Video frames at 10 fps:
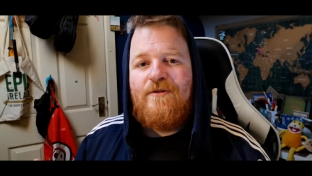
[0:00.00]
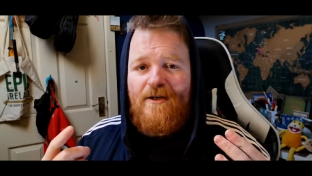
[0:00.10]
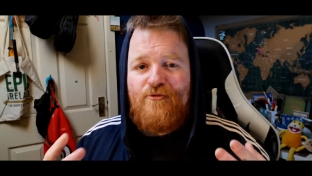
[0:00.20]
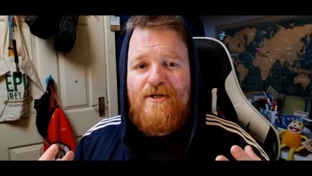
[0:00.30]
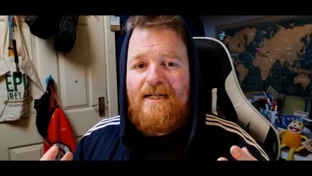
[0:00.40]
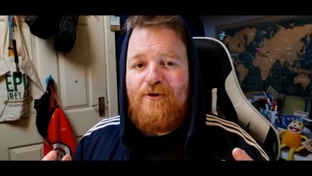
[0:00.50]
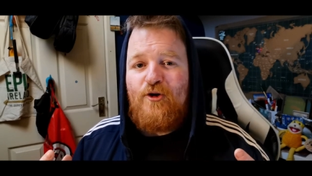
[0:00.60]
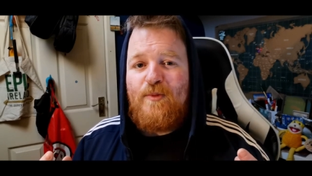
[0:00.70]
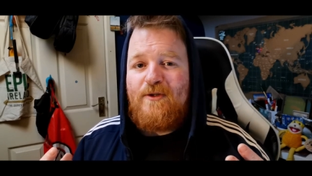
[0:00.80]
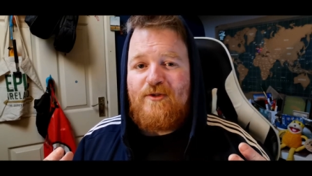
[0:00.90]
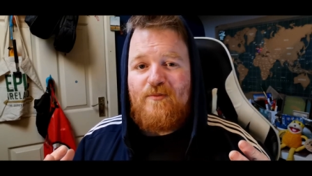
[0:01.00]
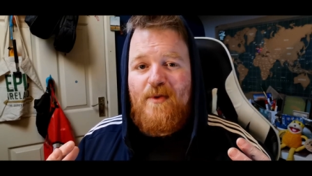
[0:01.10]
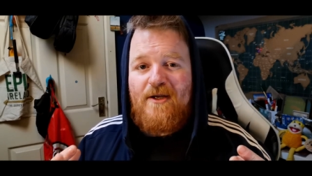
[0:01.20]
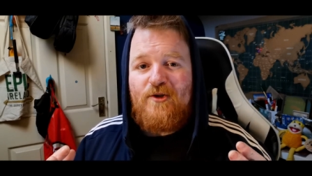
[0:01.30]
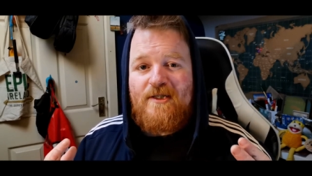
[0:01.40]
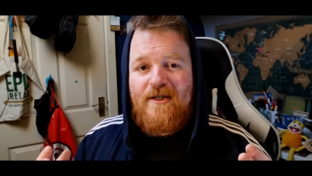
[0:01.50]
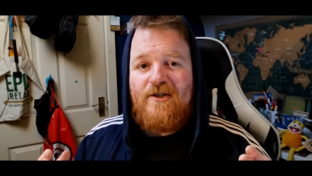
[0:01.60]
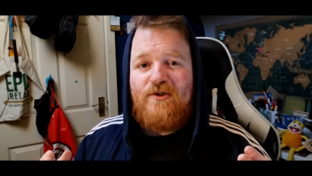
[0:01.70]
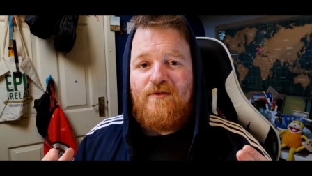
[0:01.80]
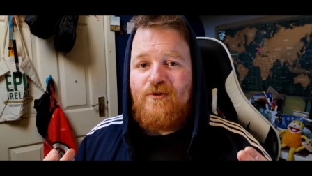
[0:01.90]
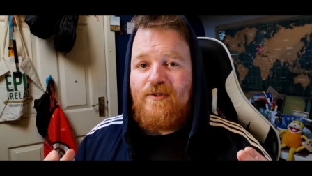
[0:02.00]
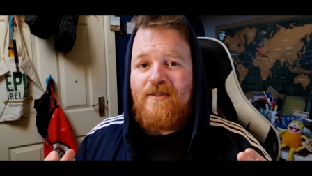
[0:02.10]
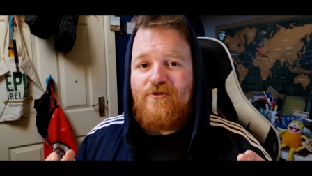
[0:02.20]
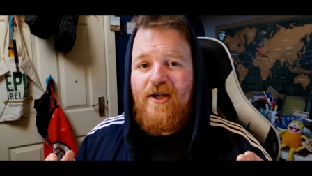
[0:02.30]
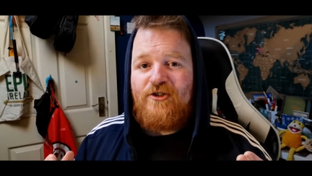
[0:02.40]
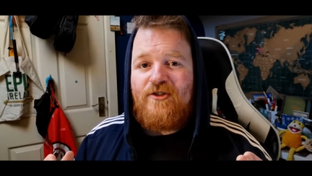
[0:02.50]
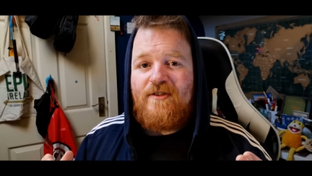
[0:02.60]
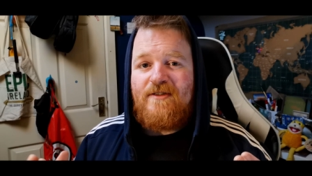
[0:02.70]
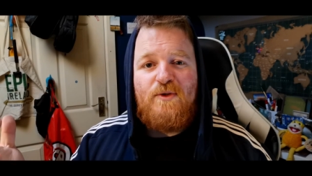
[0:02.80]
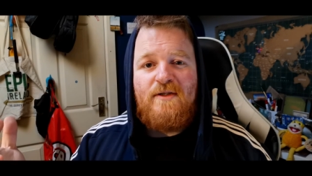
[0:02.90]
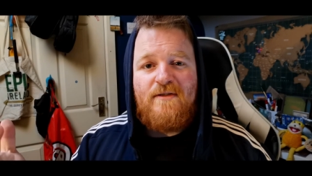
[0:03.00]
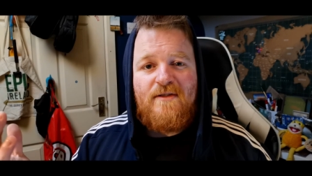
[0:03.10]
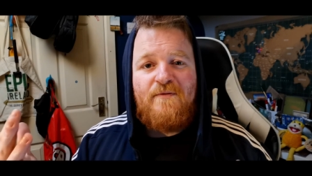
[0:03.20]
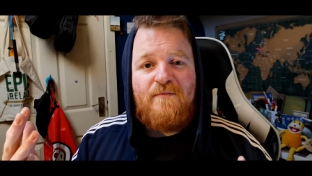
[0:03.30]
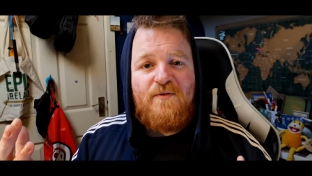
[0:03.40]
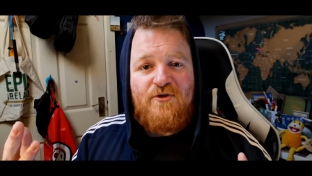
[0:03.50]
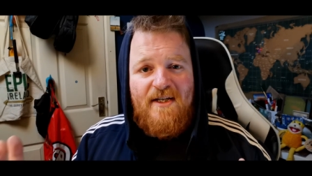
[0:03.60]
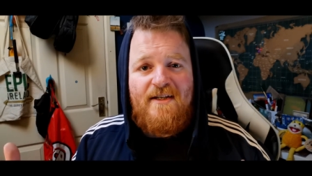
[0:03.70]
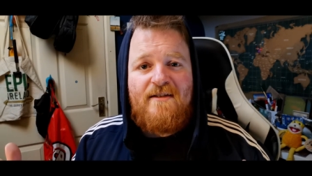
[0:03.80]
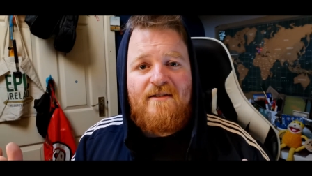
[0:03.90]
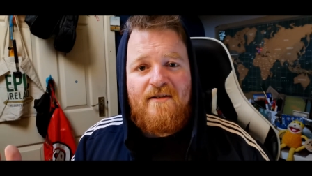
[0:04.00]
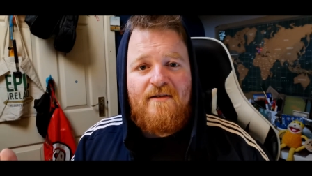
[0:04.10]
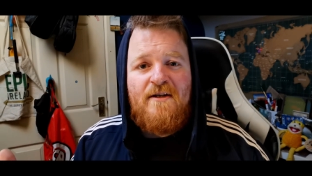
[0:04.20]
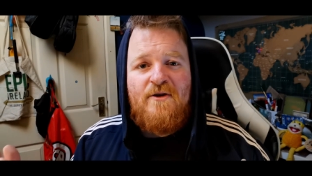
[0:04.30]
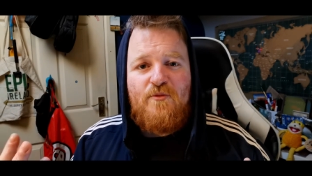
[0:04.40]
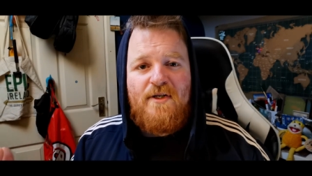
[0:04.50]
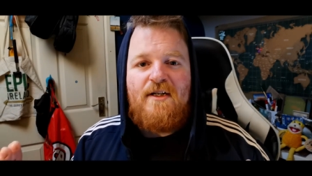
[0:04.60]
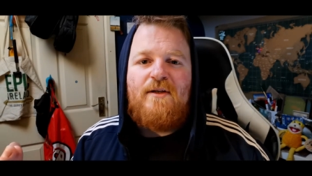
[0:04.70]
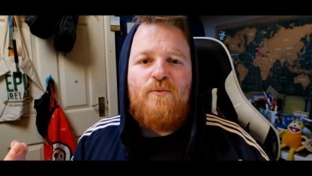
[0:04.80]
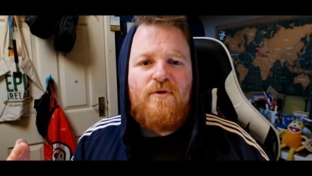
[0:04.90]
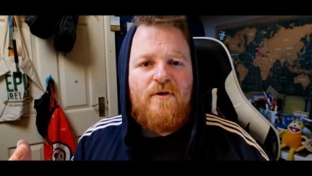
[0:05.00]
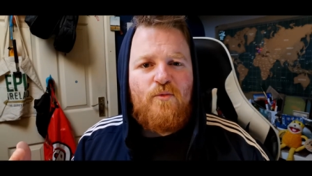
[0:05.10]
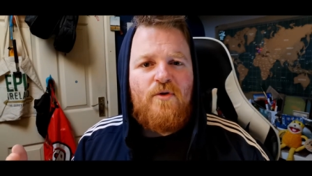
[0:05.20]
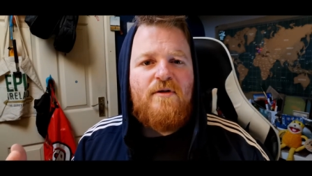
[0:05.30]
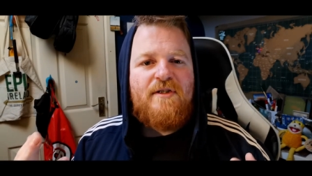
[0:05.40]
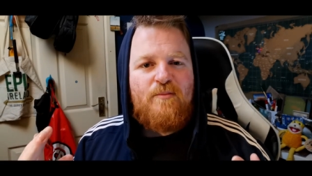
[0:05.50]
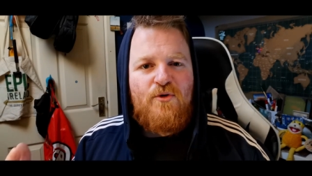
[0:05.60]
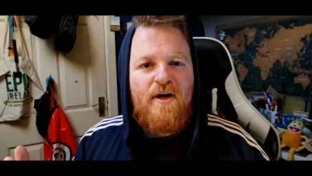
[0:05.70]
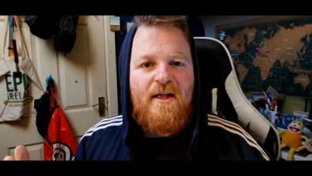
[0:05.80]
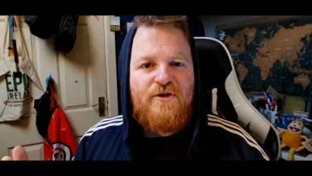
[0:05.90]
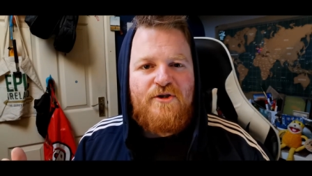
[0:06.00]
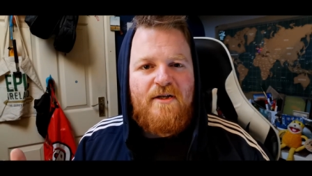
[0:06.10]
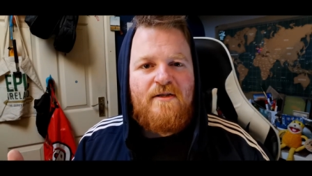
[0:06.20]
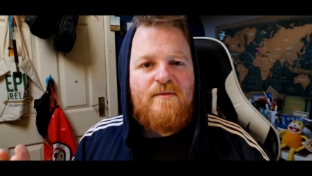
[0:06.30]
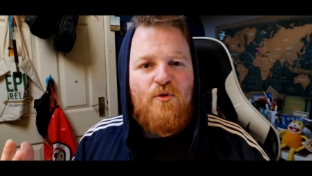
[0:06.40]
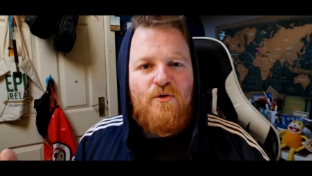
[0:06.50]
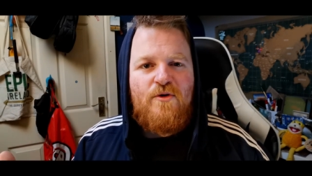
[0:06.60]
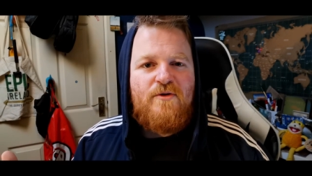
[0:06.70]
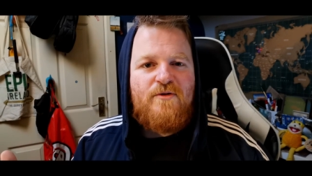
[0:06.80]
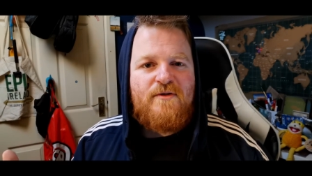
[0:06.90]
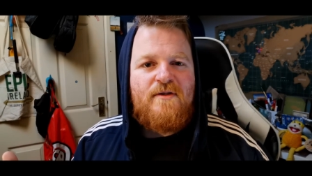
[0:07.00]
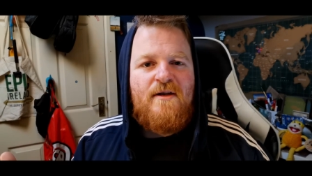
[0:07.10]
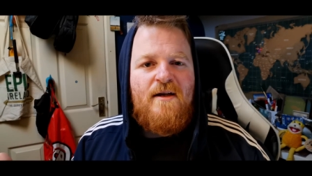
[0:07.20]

And I really hope it doesn't make us scared of those interactions, because if there's anything we need more in the world, it's more handshakes, more hugs,